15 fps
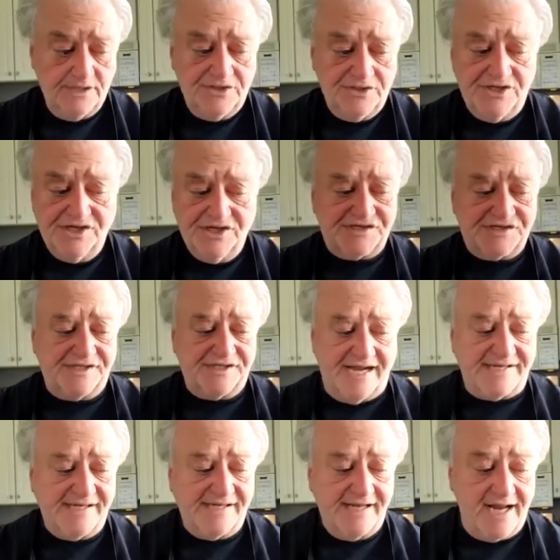just
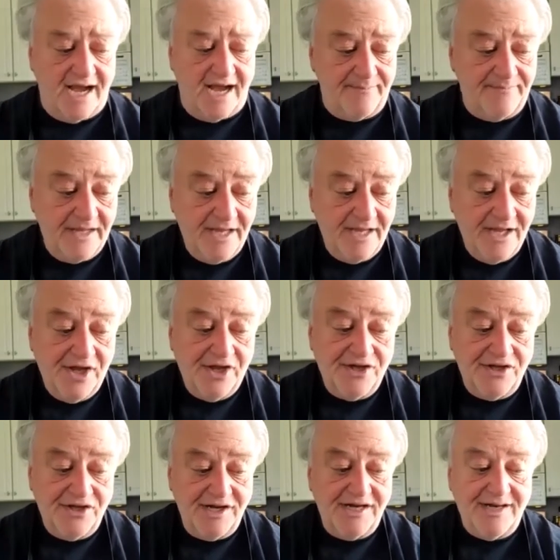slicing it up,
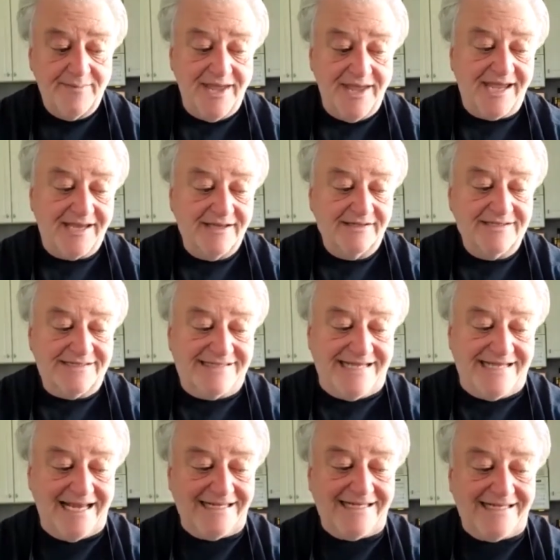you need to make
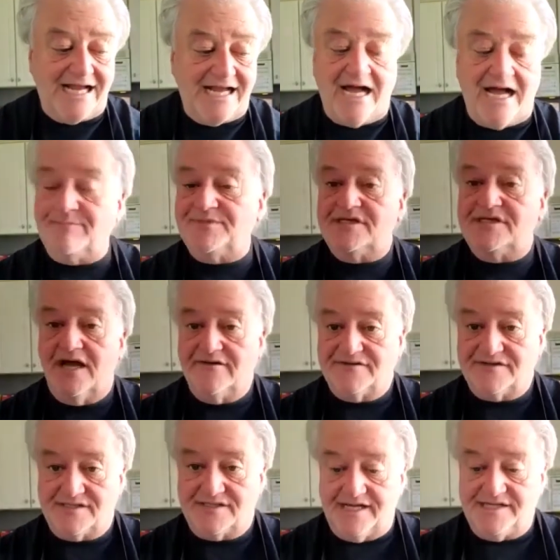10 cups of
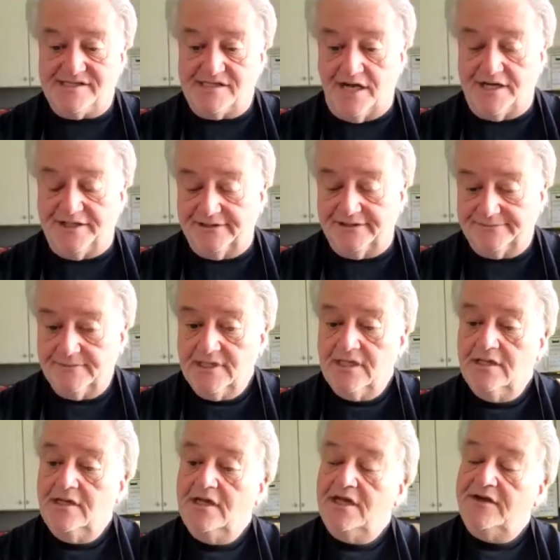sliced onion.
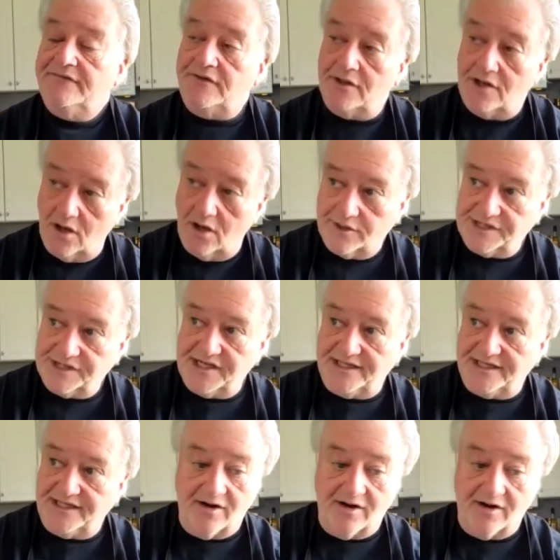You don't want to
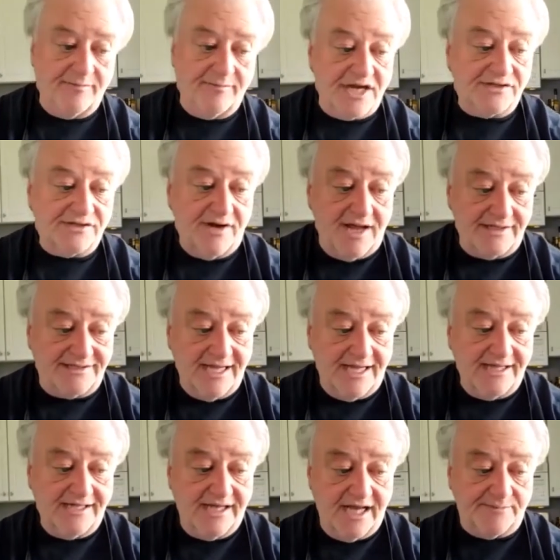sit there and measure out
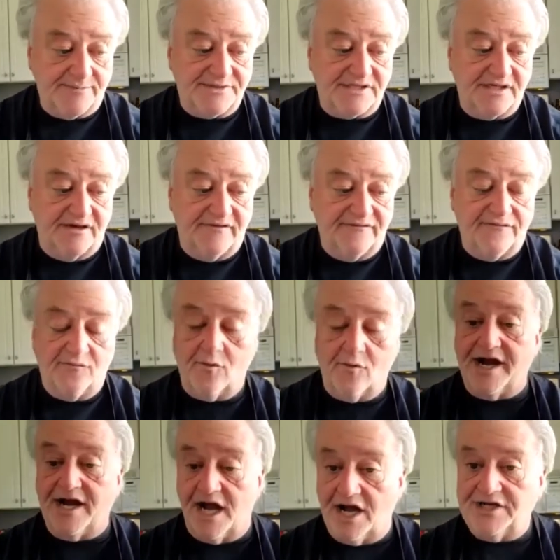10 cups of
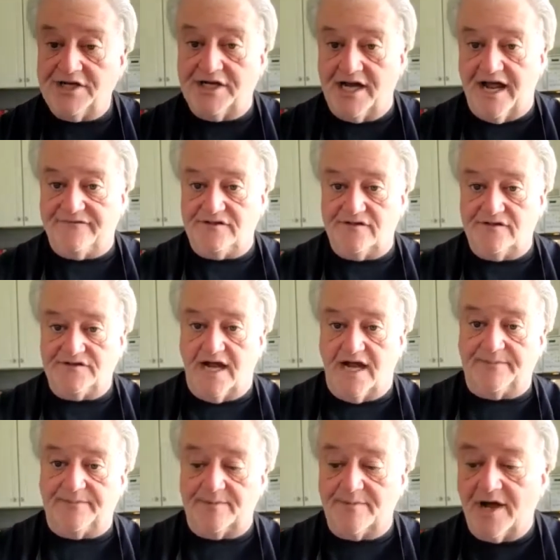white onion after you've
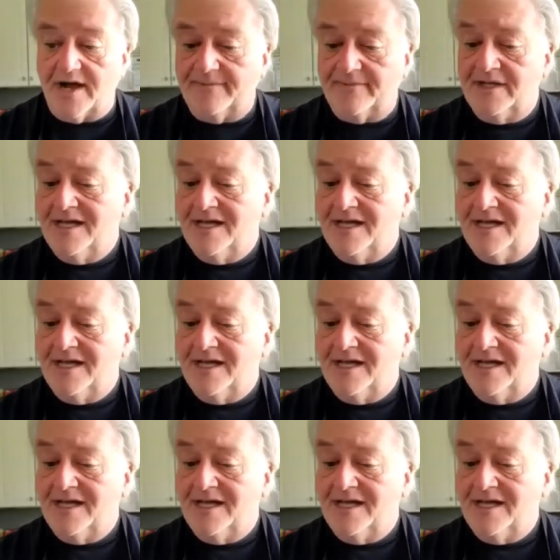chopped them up.